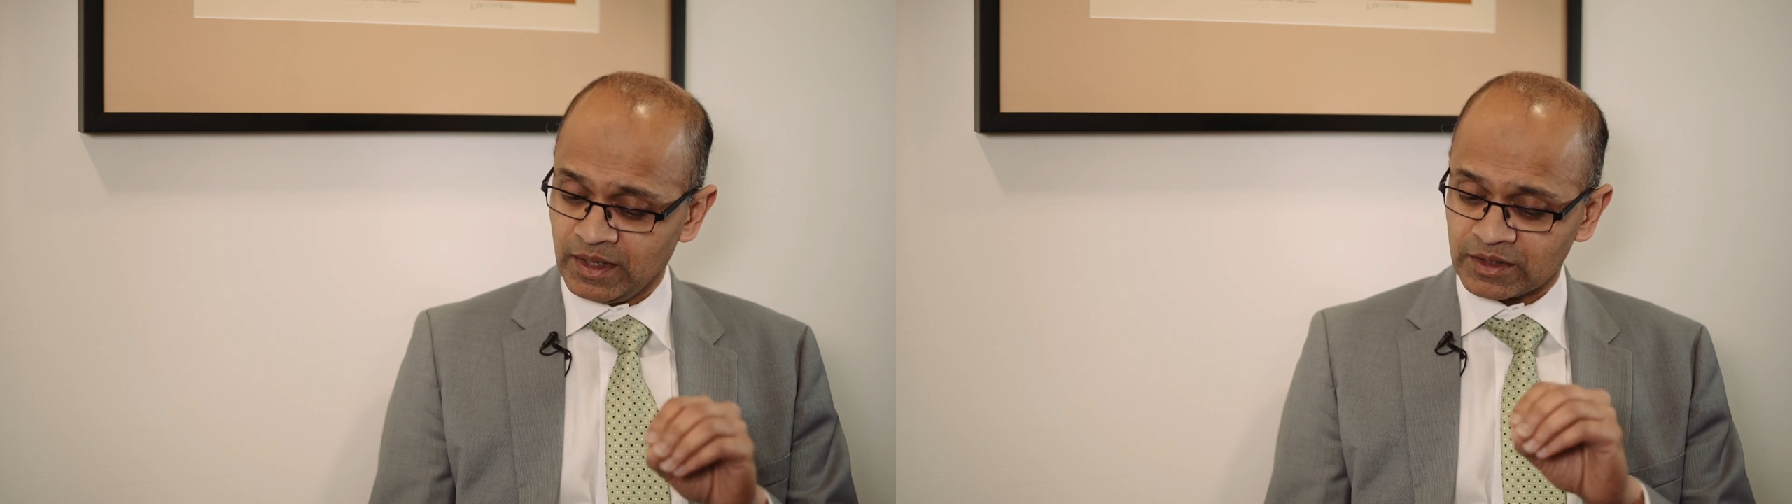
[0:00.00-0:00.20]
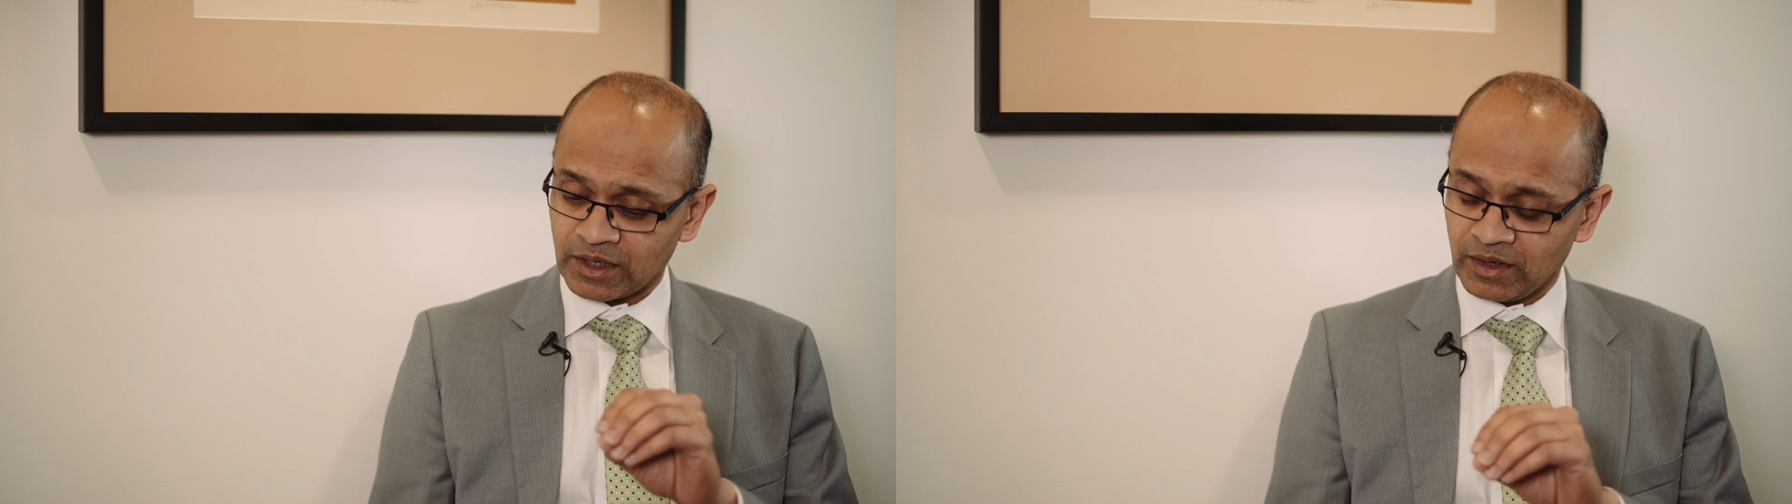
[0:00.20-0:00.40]

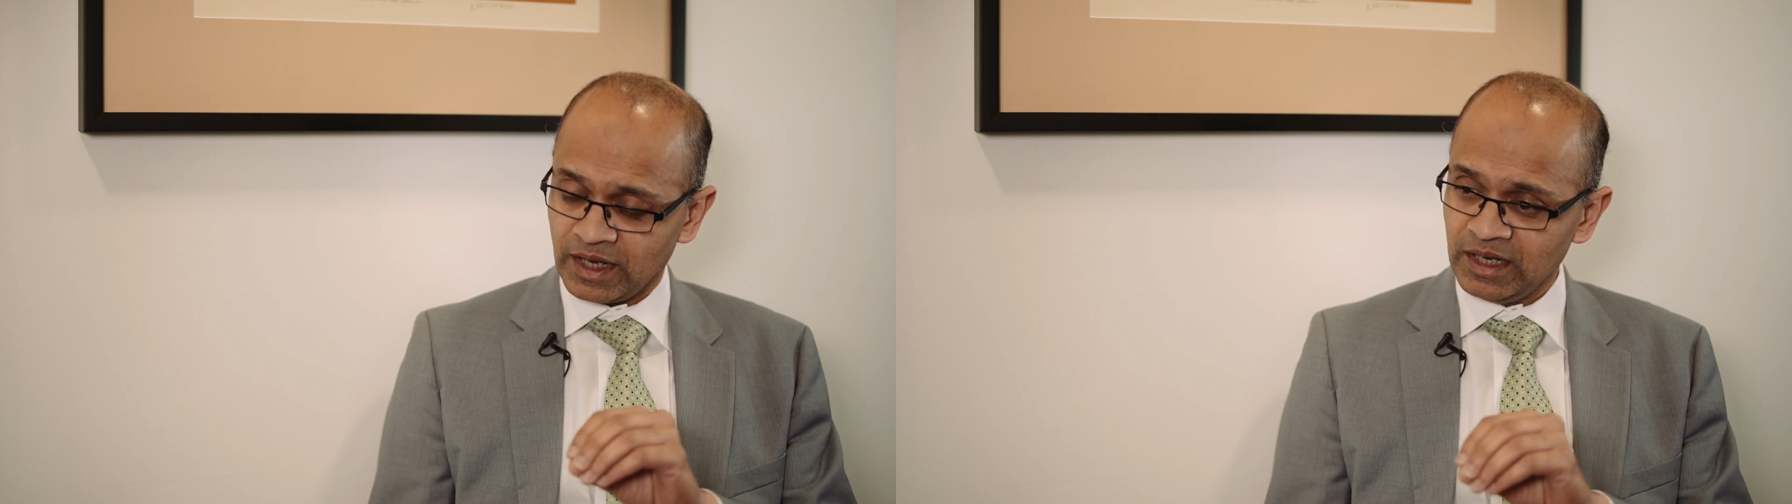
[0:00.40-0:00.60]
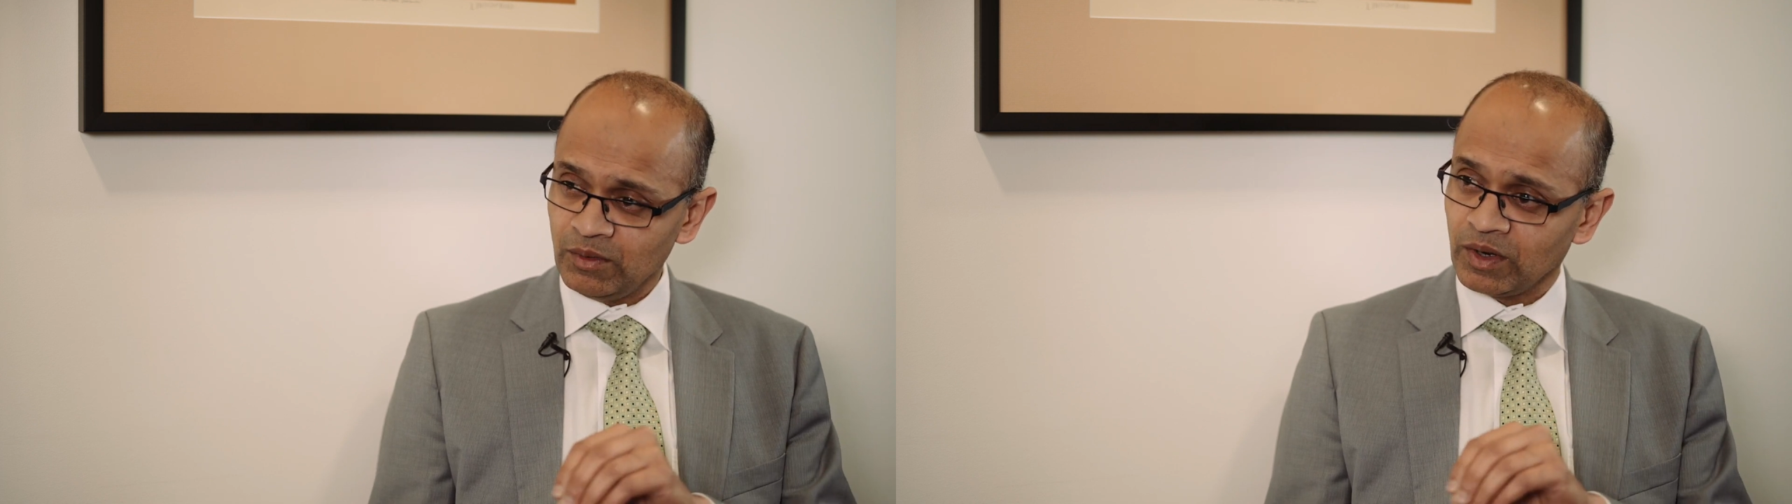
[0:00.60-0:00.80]
So
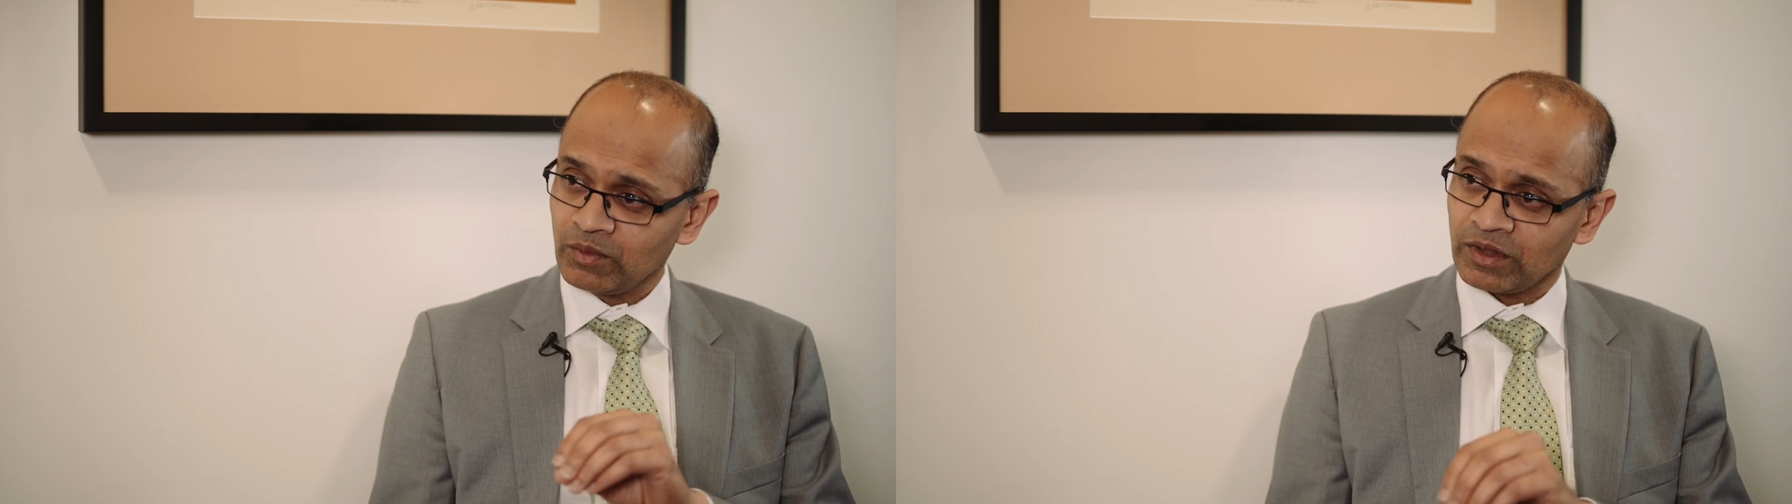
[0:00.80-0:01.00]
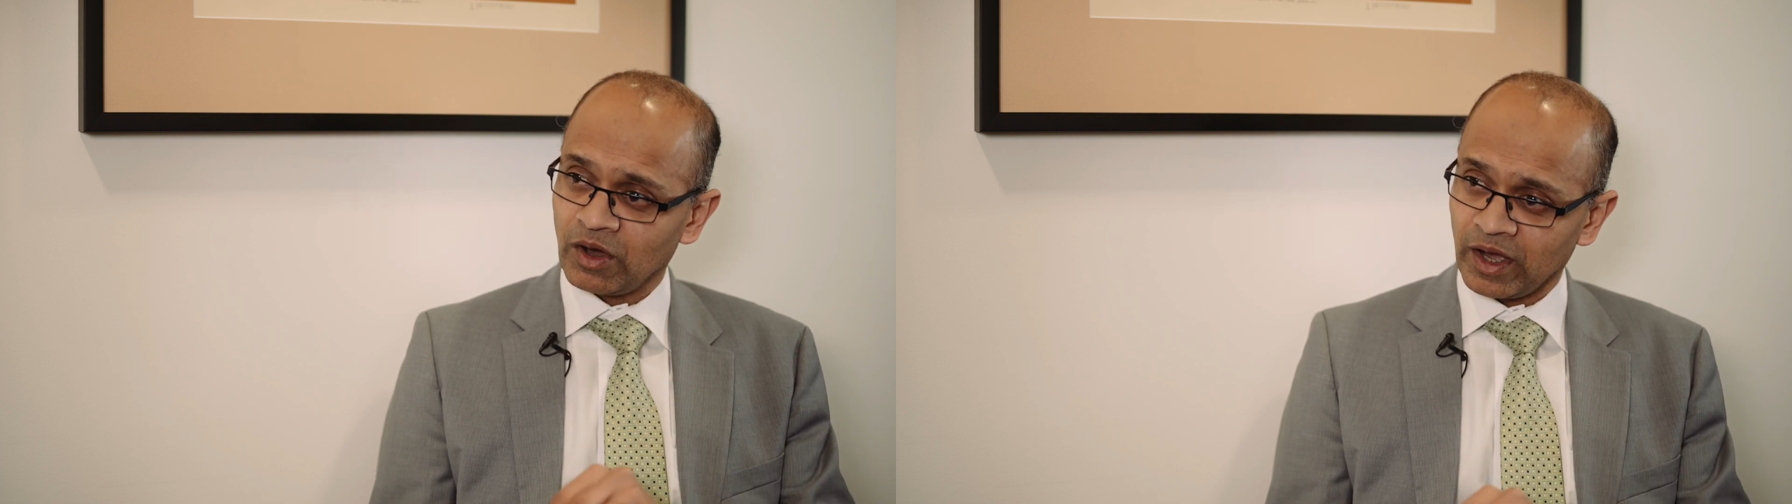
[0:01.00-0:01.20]

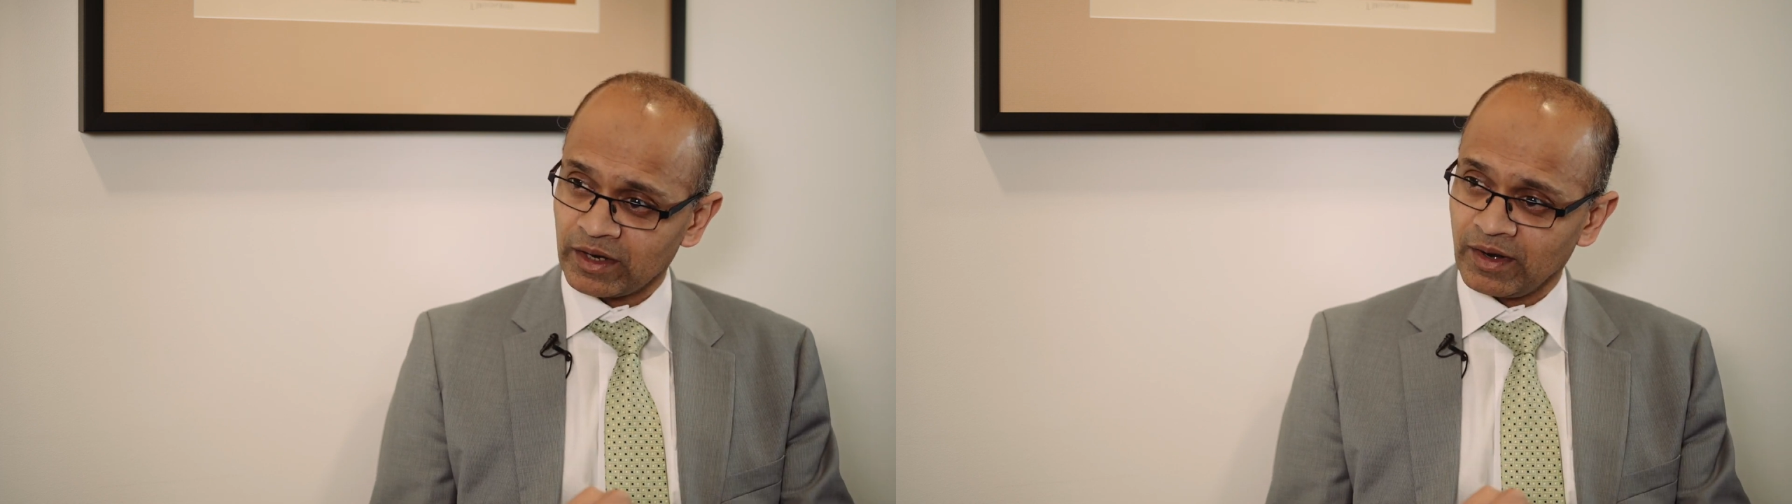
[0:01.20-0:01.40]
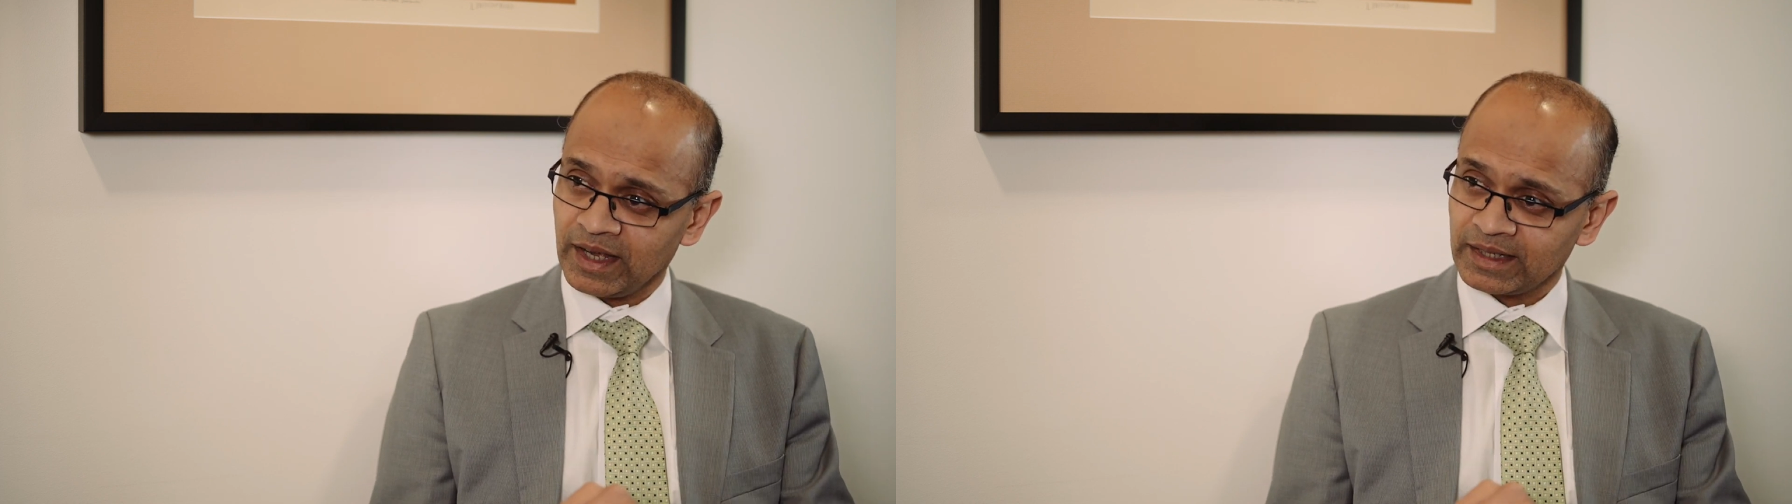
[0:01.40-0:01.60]
anyone with
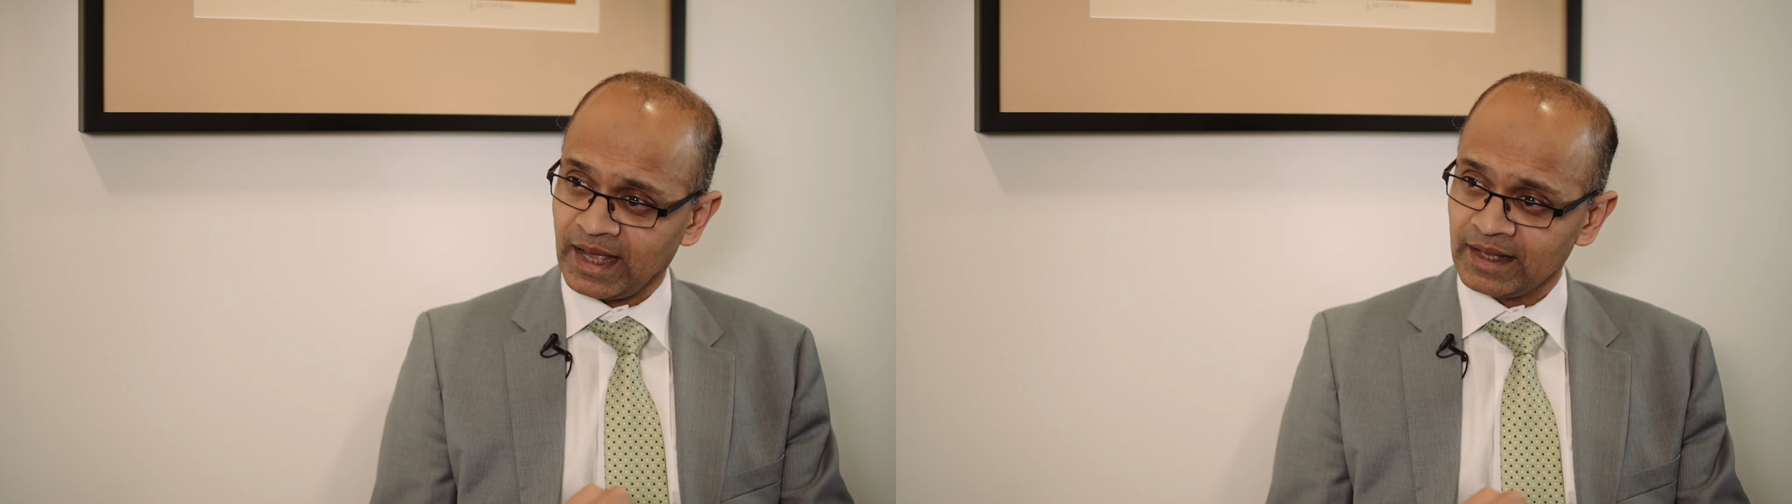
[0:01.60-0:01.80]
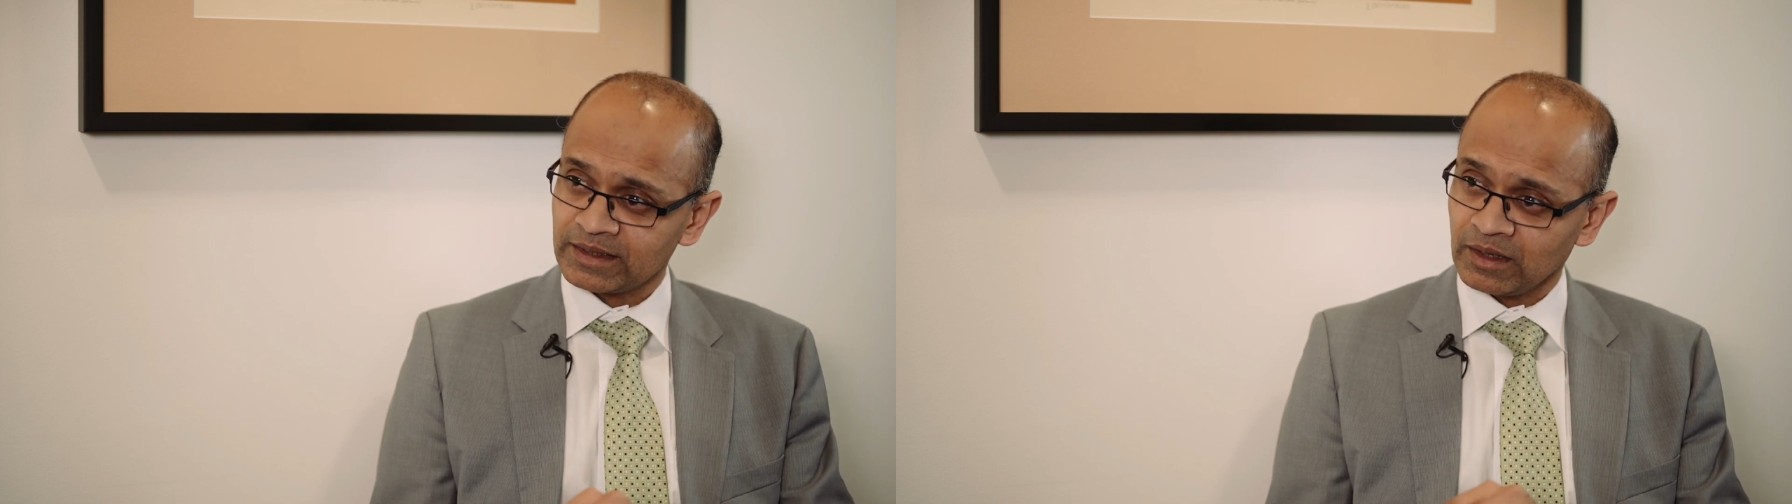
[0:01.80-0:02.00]
high grade
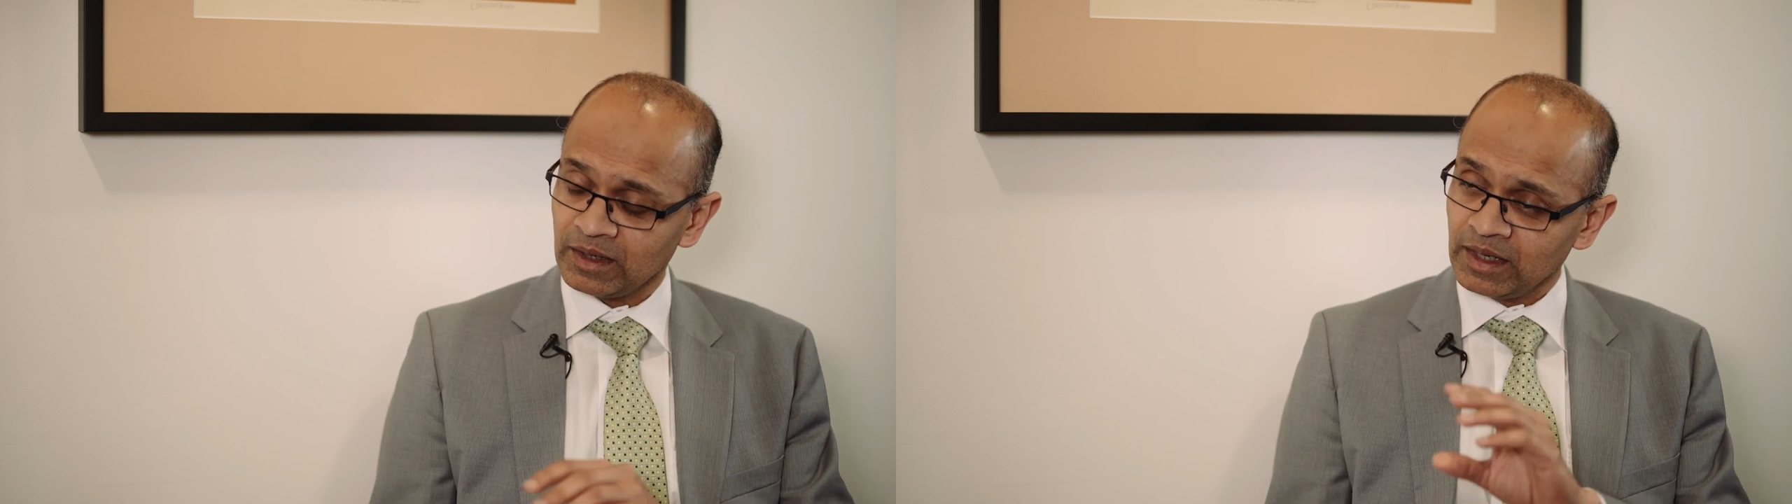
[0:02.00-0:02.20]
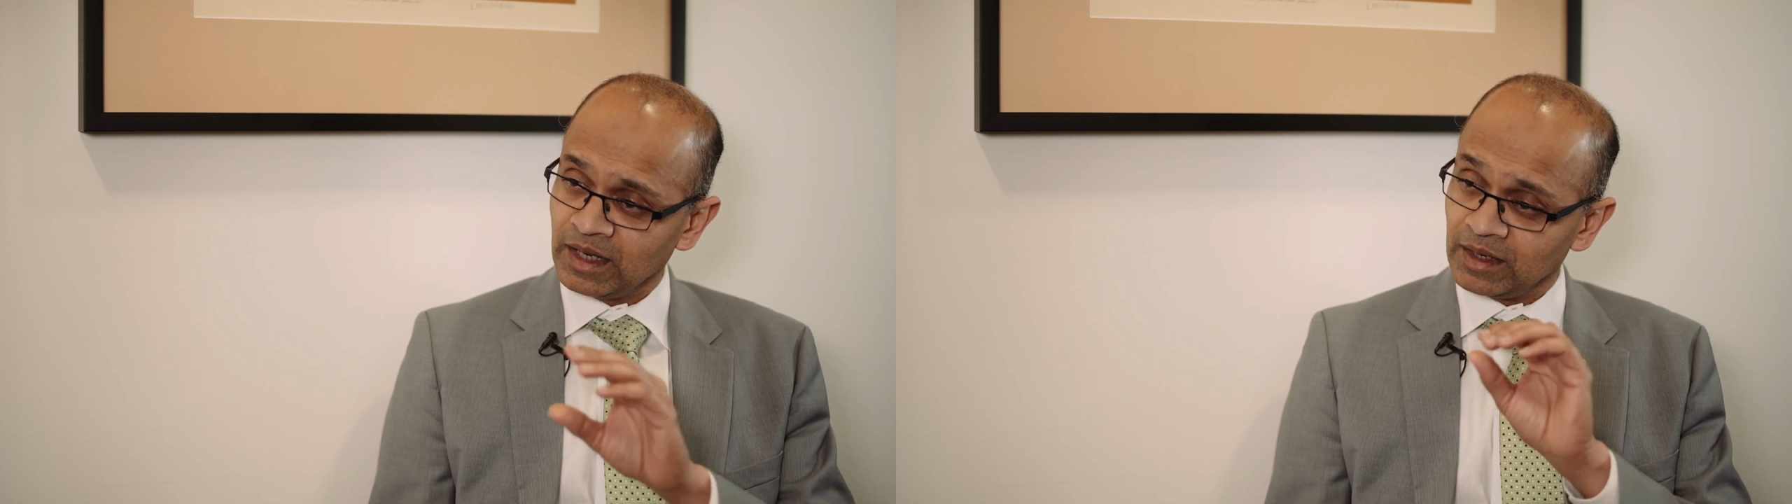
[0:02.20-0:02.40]
cancer,